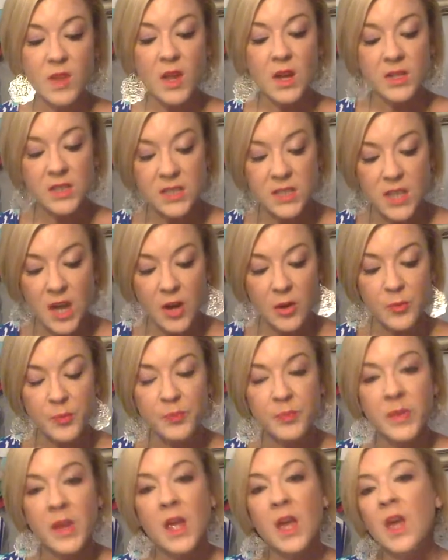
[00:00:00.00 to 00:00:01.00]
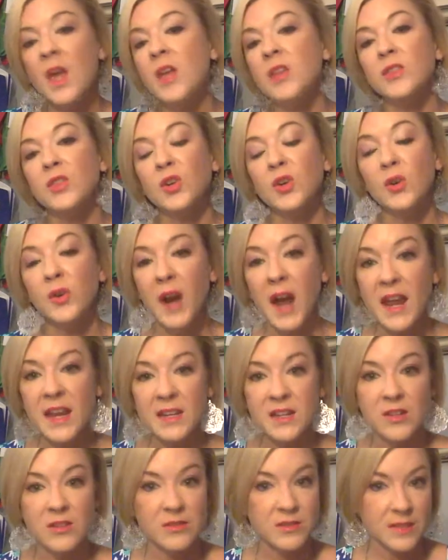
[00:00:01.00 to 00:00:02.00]
So the
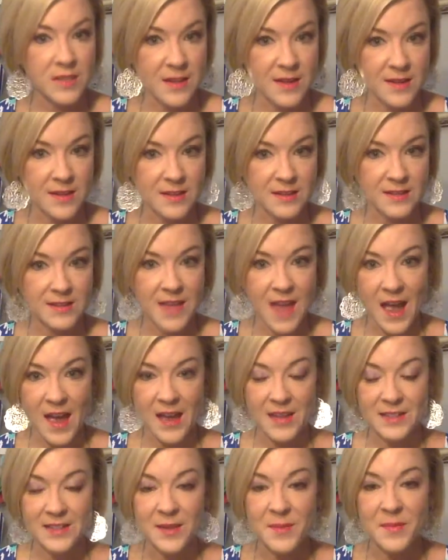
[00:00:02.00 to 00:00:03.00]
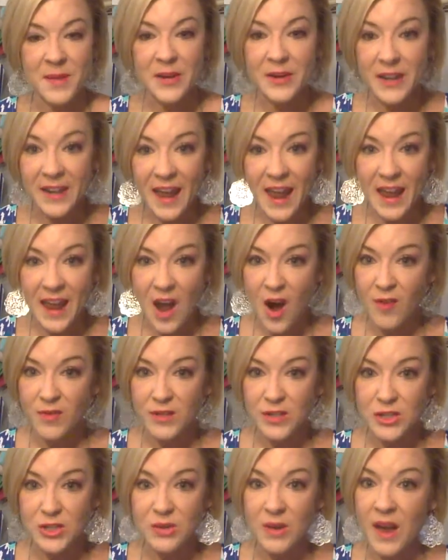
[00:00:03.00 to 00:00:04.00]
great news is that Mary Kay
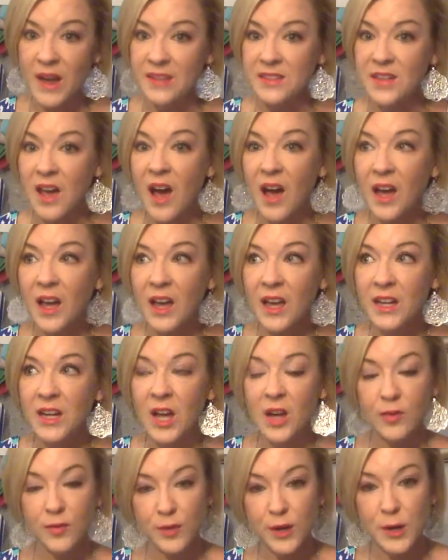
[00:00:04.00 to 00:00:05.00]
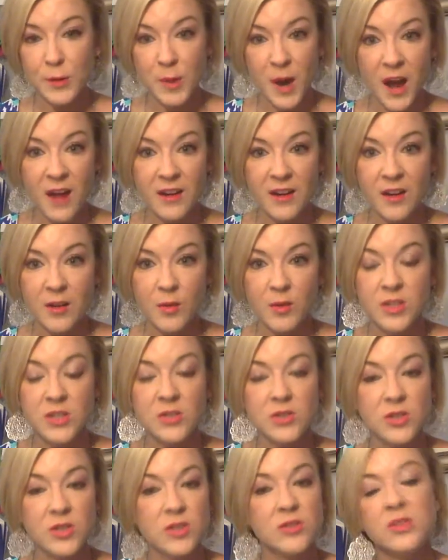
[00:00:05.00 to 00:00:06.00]
offers you a ton of free product when you
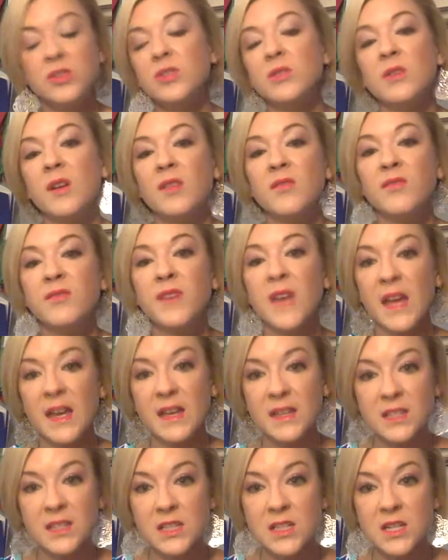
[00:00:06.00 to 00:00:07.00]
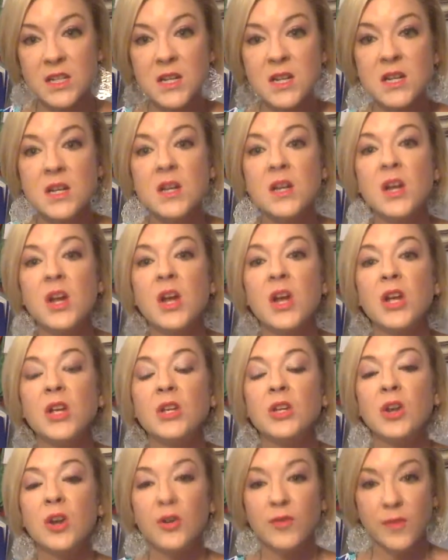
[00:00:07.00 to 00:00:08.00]
choose to invest
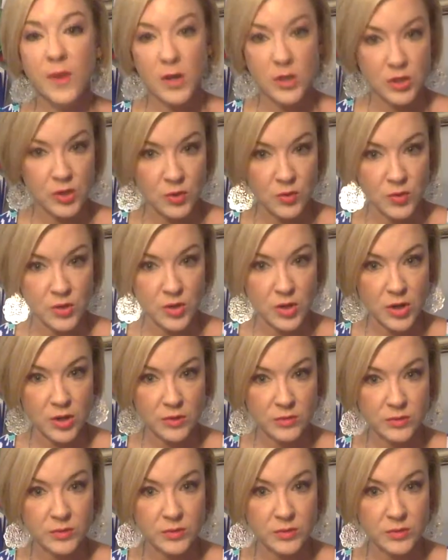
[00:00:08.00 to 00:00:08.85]
your first order.